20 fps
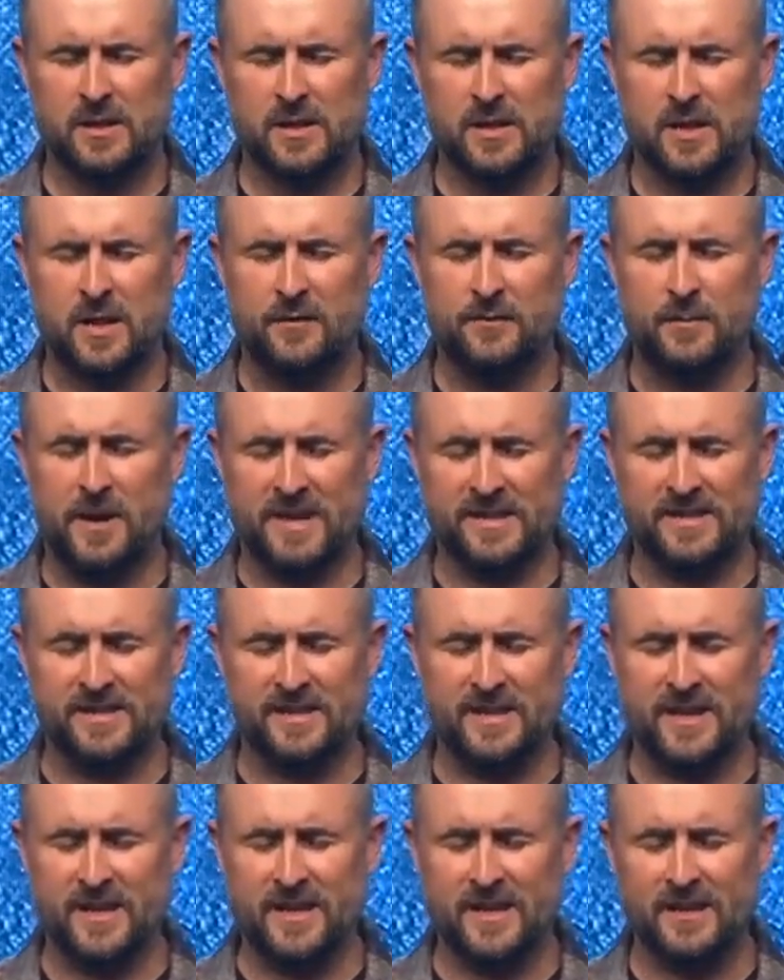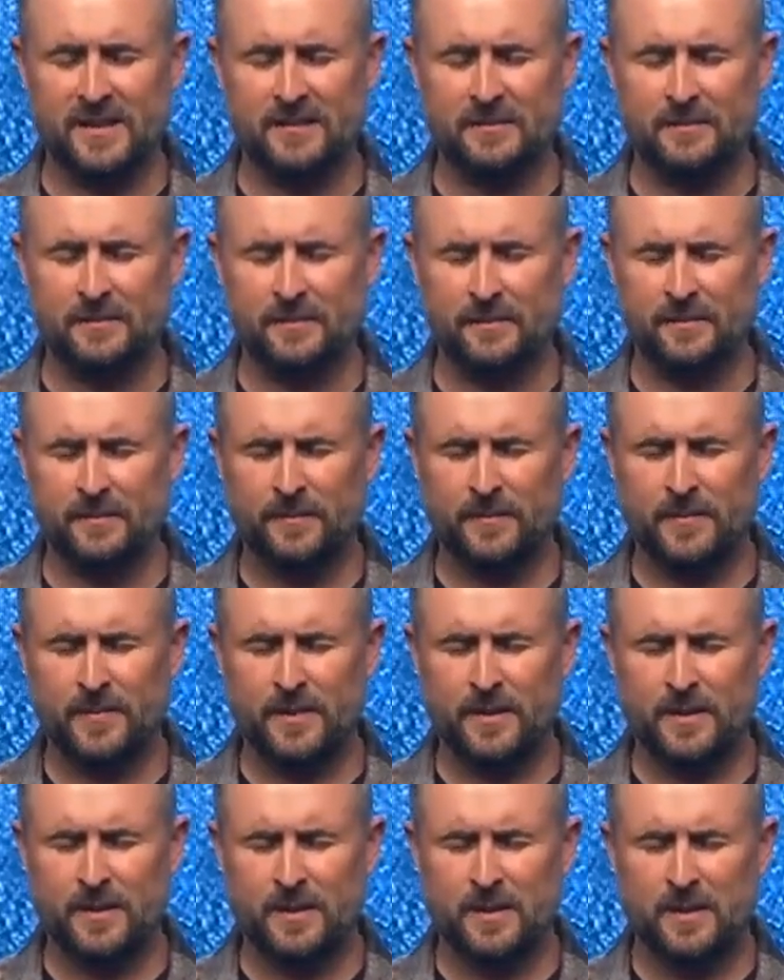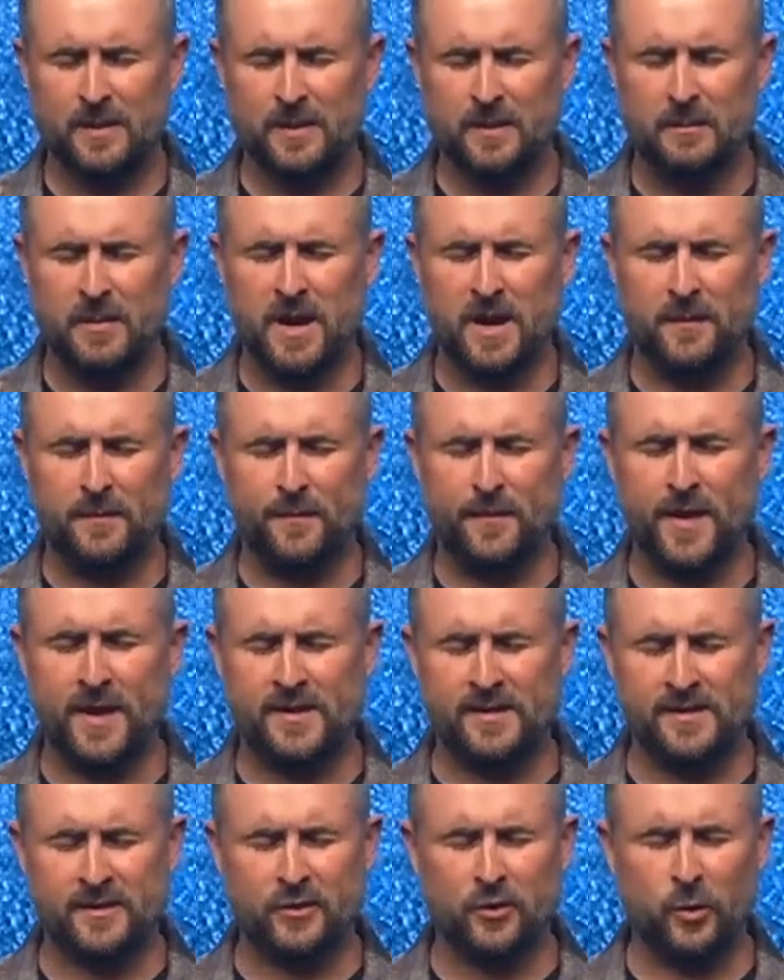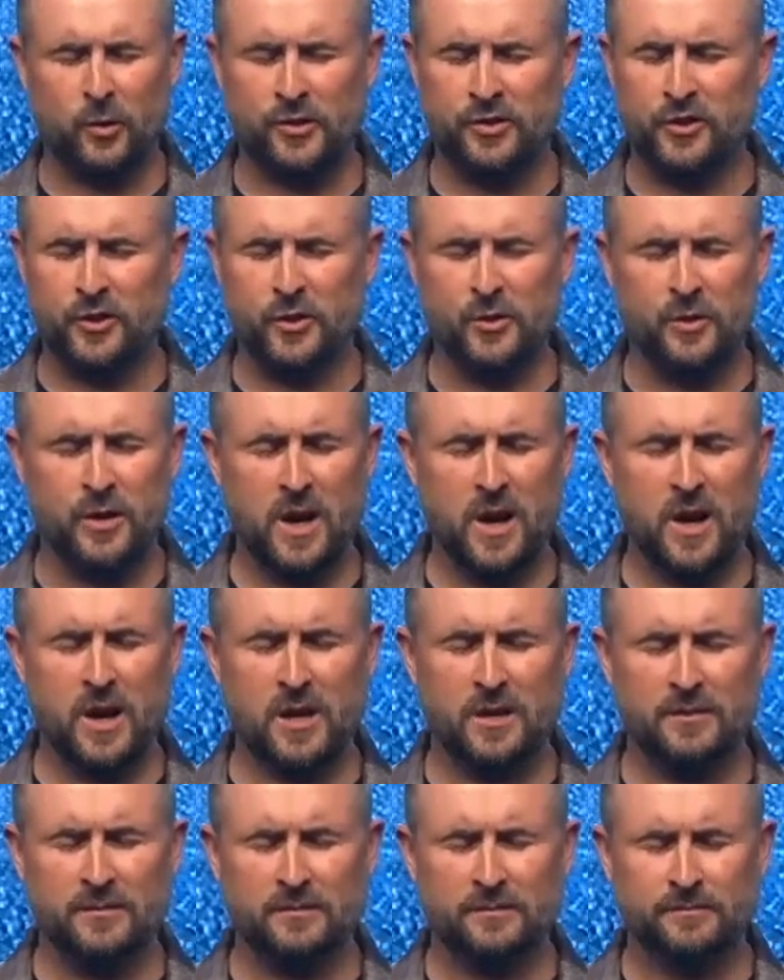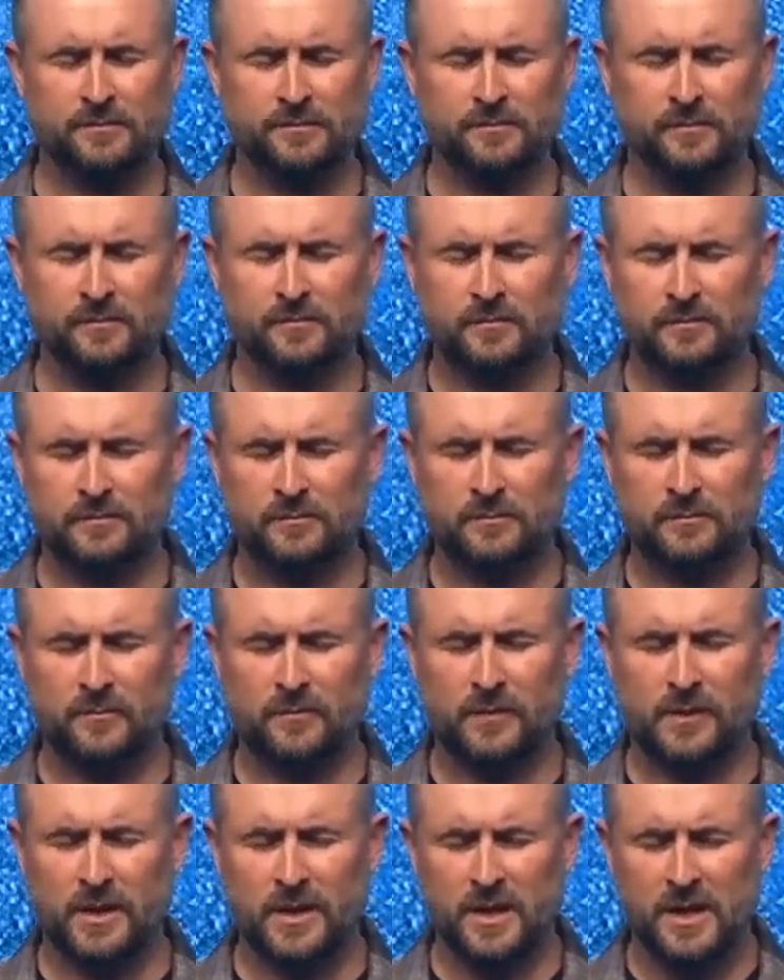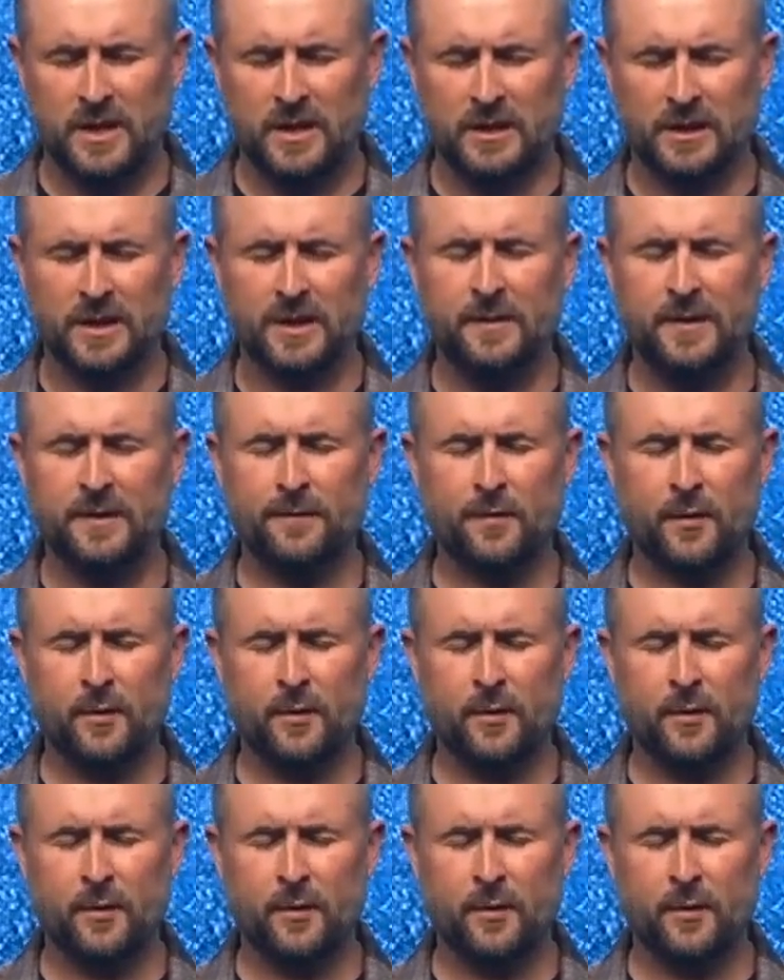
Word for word: of my sin, my offense towards you, God, living for